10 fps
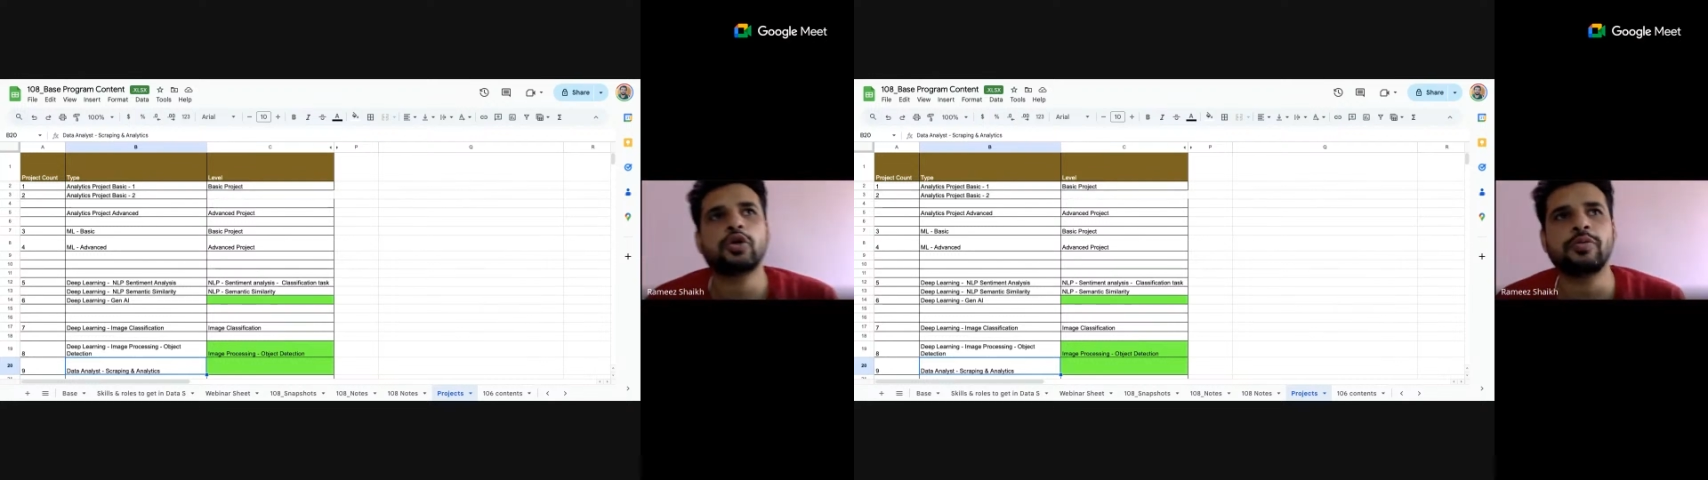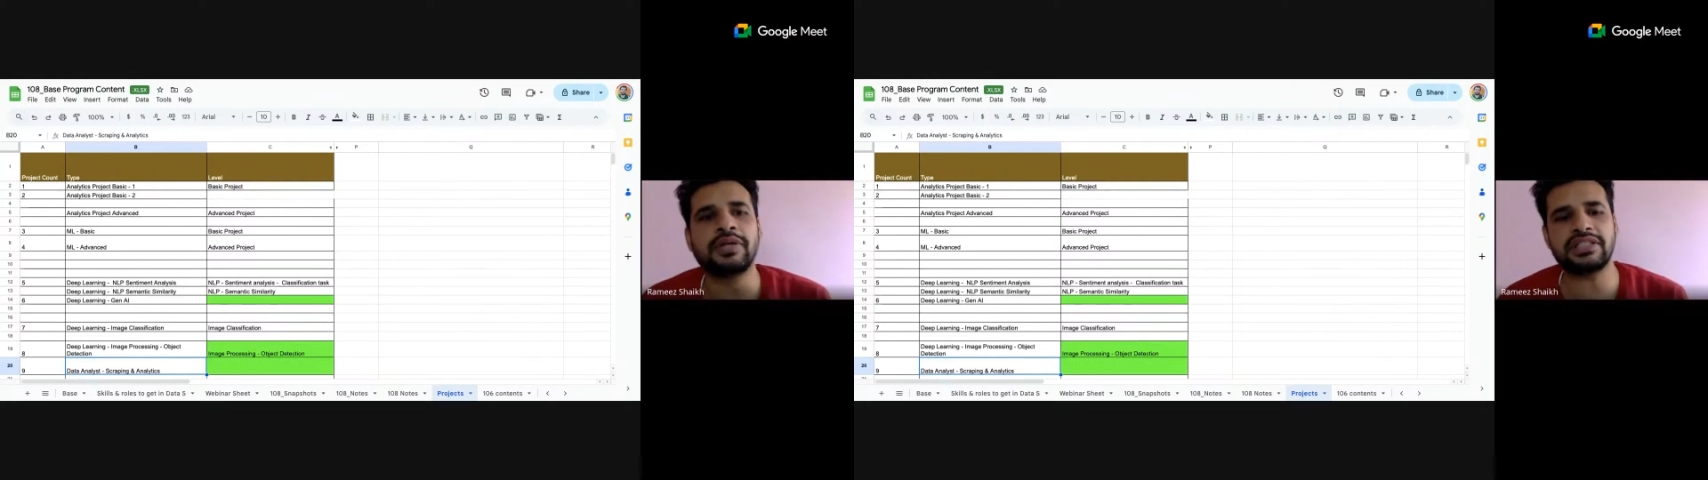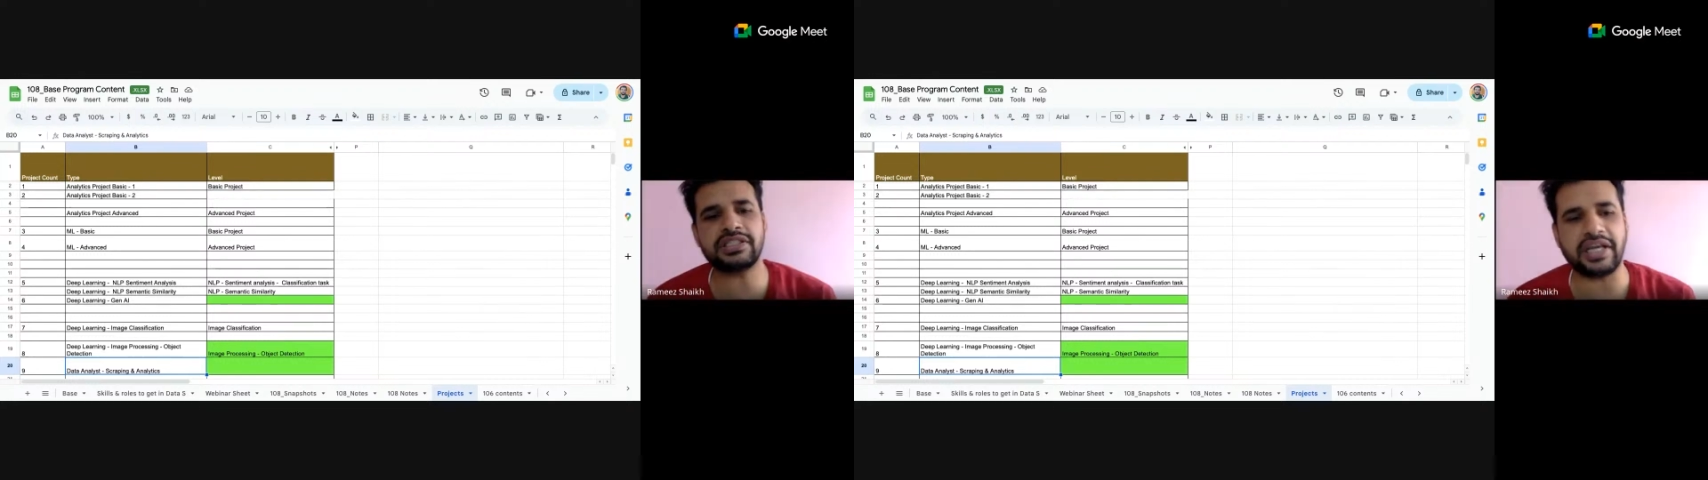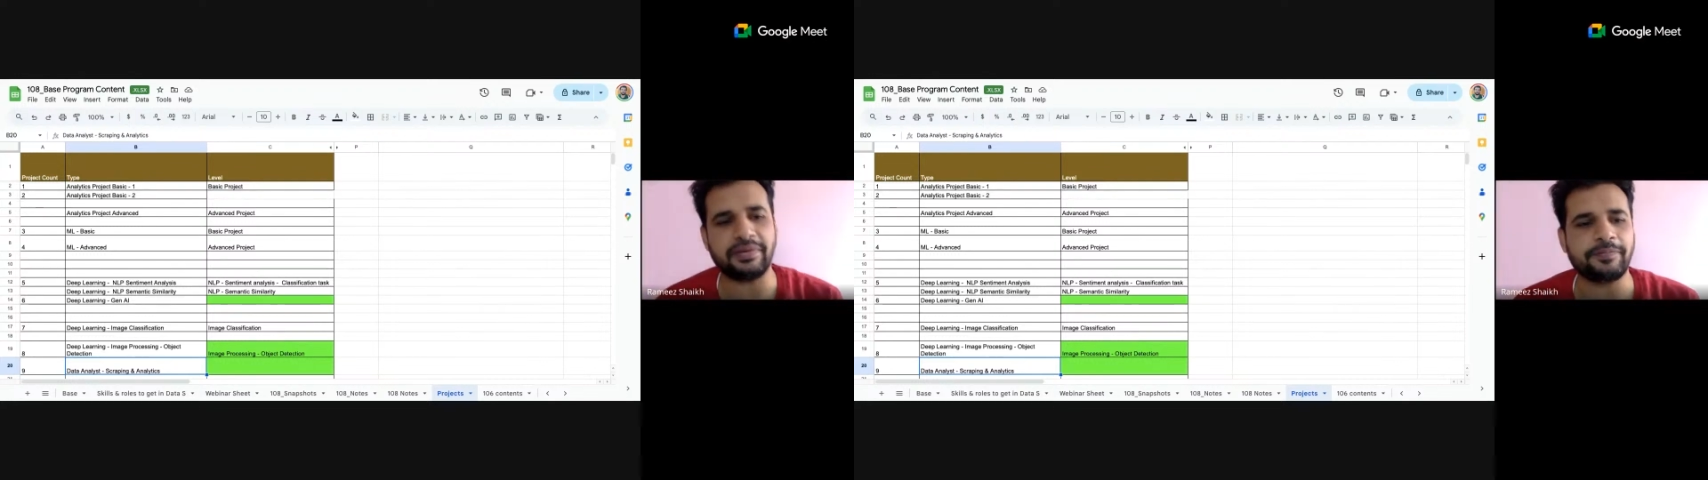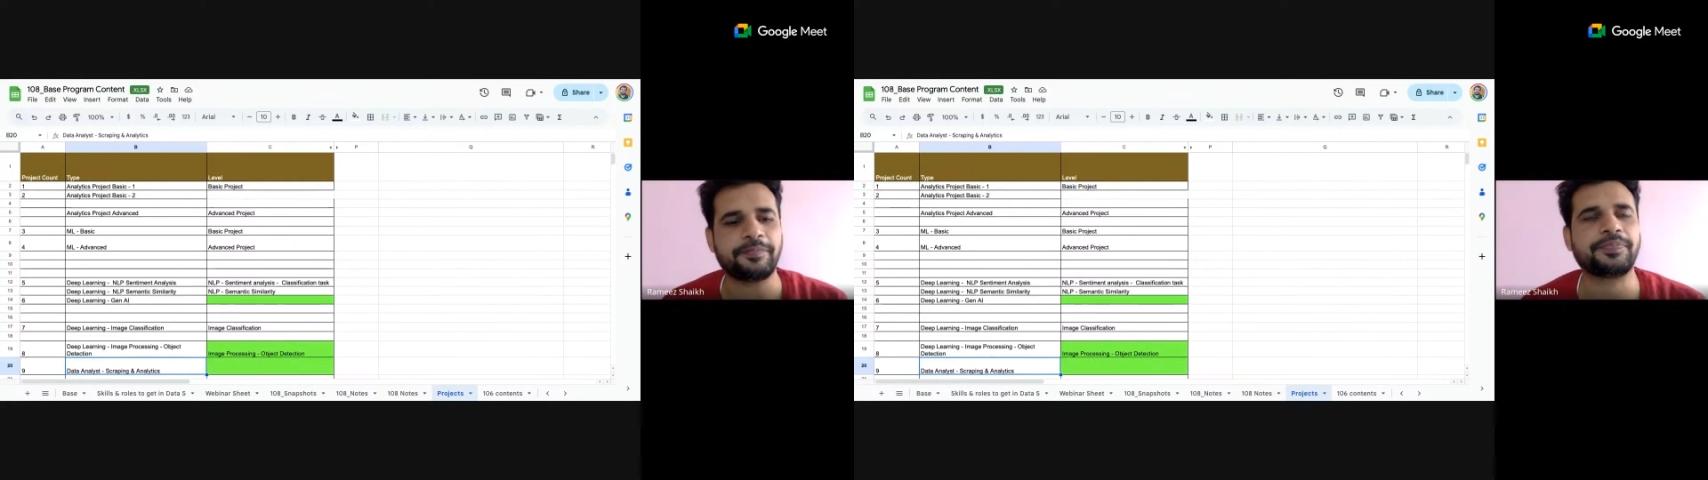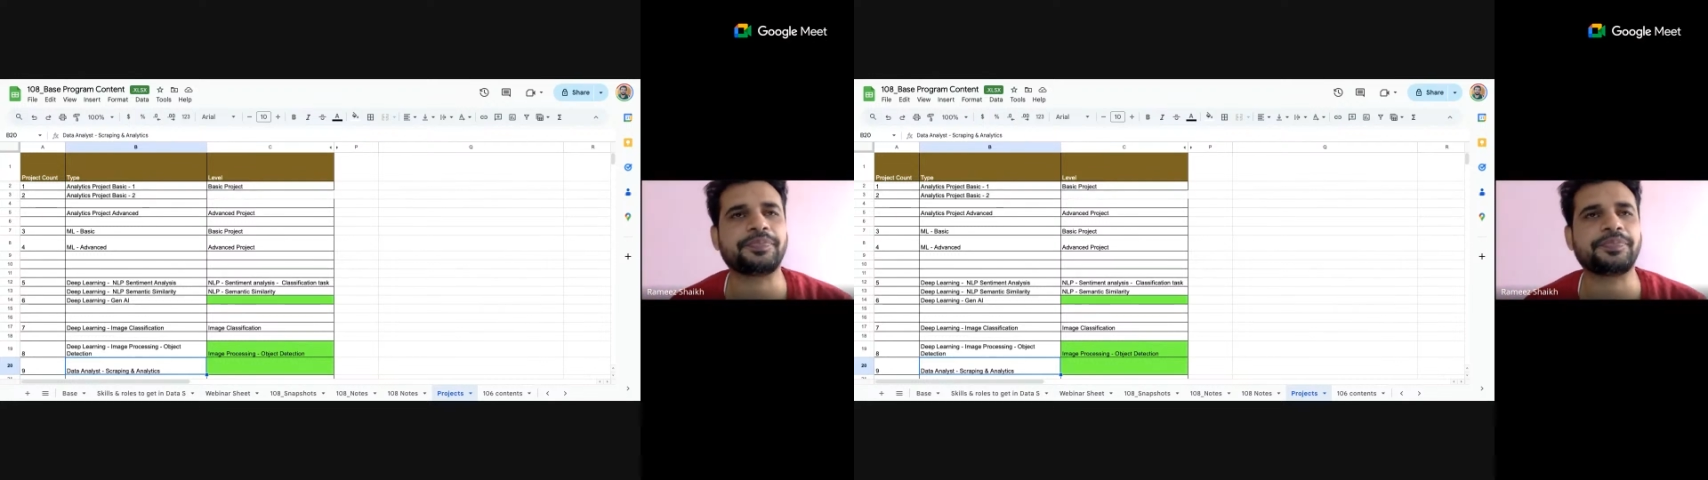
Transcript: 2 months time.